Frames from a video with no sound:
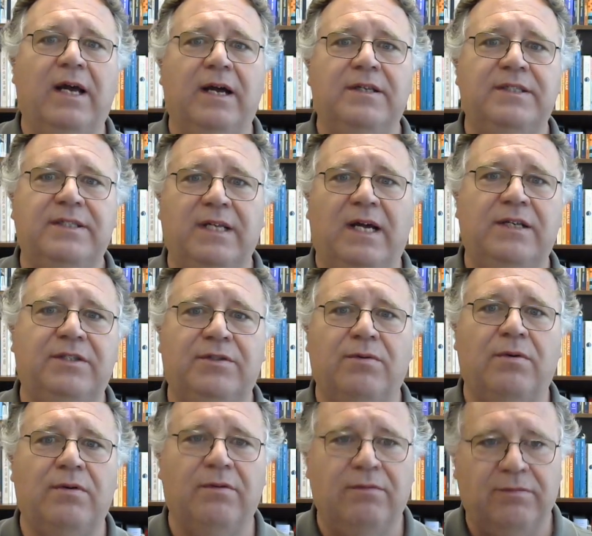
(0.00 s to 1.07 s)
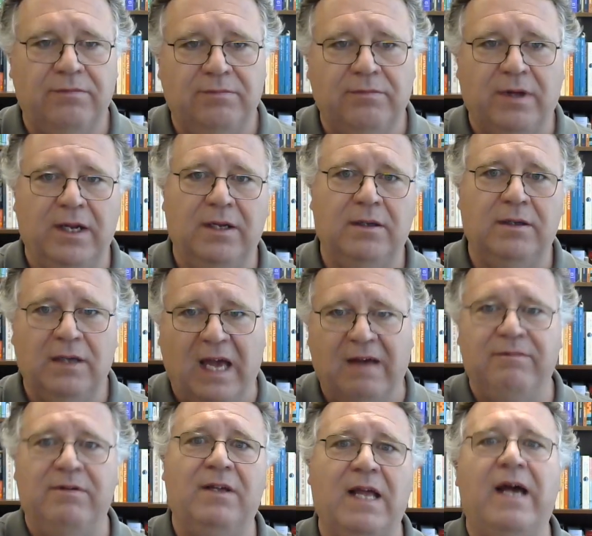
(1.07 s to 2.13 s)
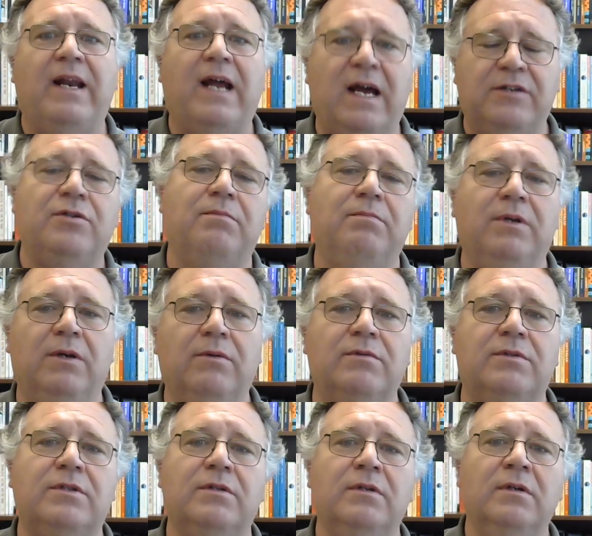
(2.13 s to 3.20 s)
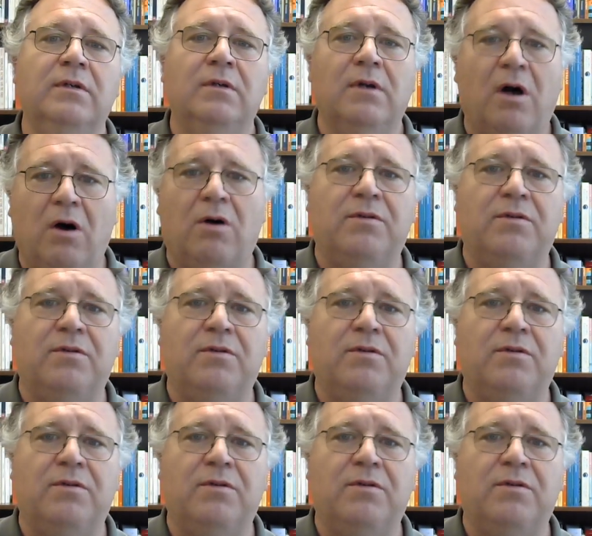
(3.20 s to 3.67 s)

As sort of like having that attribute all